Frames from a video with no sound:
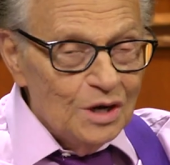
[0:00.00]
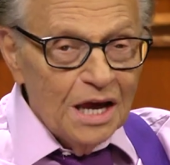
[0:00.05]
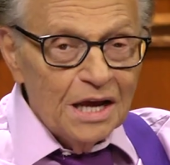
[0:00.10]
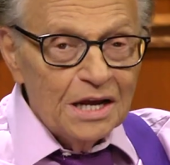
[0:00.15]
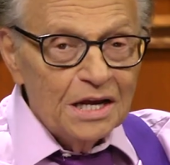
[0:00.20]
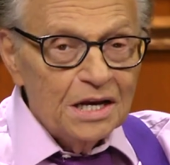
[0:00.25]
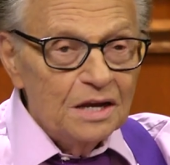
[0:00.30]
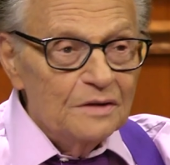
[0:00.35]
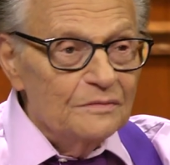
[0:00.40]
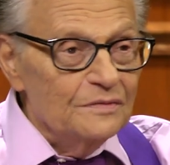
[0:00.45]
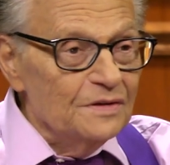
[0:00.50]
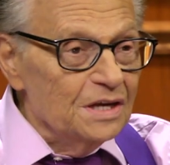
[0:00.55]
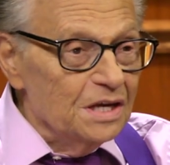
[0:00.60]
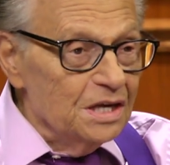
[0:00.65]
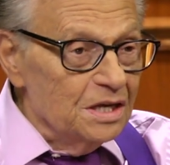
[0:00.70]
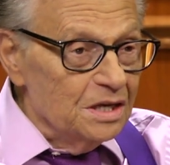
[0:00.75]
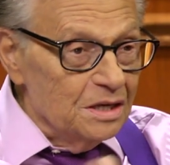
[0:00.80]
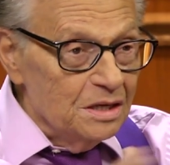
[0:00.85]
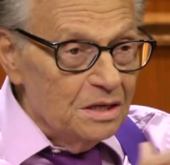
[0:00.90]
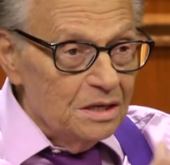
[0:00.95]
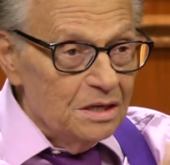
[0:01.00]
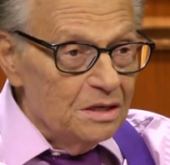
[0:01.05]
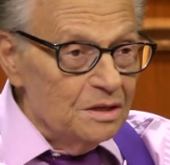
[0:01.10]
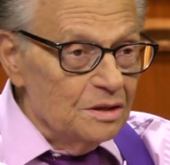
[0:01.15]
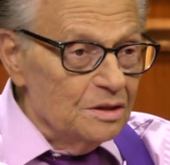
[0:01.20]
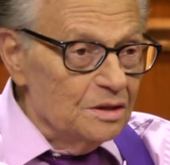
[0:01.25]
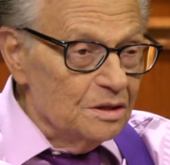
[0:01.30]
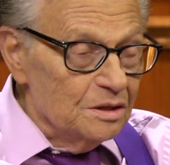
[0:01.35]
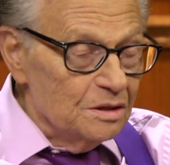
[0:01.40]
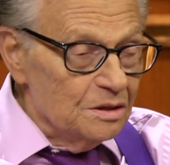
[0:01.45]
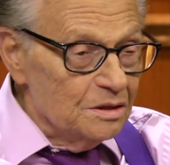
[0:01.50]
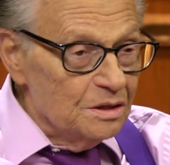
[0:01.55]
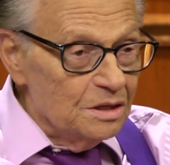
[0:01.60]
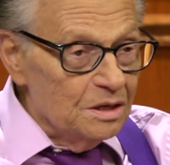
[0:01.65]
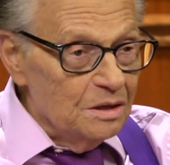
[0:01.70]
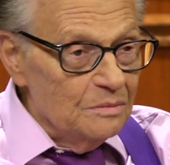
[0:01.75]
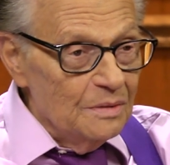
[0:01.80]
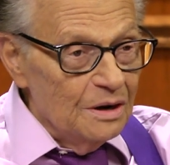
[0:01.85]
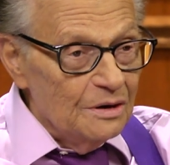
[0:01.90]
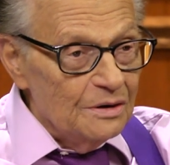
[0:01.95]
like living in
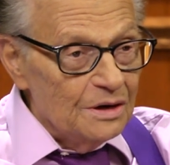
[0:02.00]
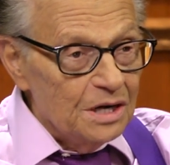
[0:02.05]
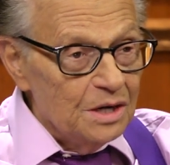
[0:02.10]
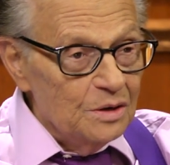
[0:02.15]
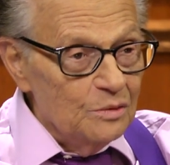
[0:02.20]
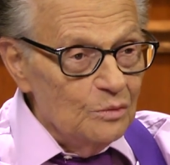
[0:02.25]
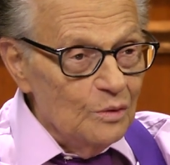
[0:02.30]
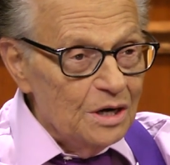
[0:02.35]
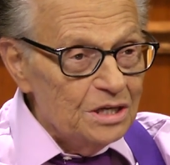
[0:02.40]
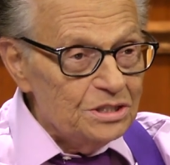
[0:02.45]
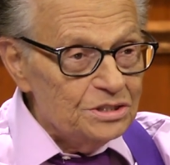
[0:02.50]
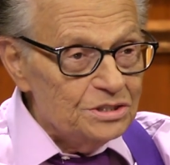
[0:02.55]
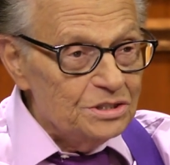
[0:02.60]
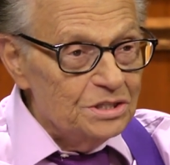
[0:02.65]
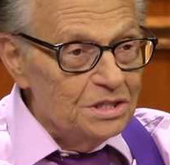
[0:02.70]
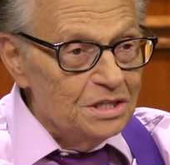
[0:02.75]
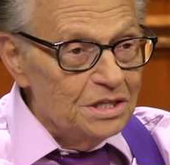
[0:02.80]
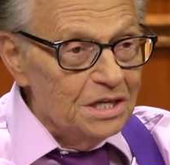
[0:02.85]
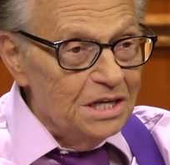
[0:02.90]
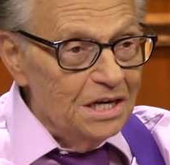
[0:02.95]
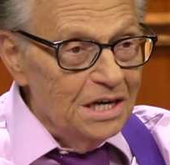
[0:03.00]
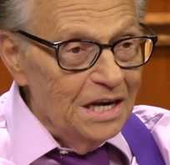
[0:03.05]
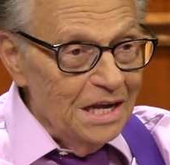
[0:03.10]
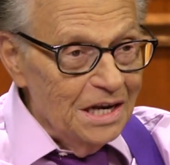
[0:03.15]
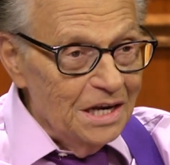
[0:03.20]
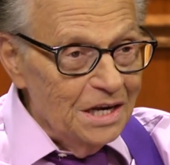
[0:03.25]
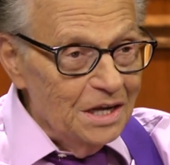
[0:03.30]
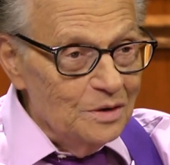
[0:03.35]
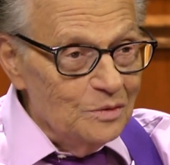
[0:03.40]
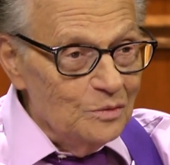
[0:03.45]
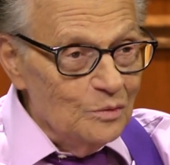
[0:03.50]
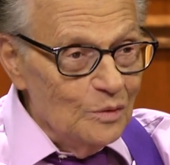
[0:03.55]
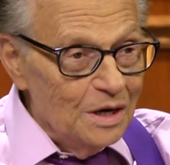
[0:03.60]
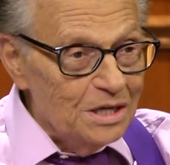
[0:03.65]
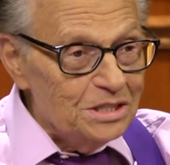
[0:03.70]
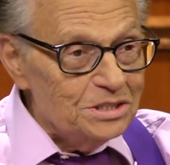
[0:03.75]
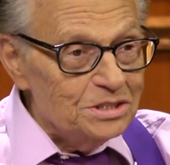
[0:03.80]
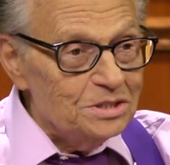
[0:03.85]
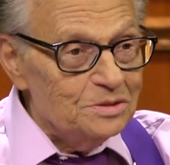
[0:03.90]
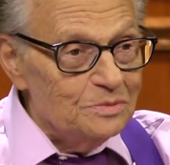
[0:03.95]
the American West and the Canadian
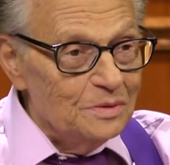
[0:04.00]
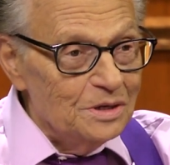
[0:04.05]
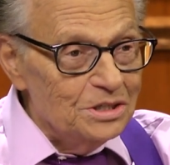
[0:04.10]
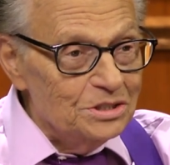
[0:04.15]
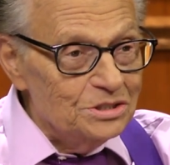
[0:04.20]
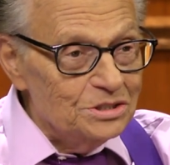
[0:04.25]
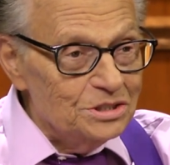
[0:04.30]
West where you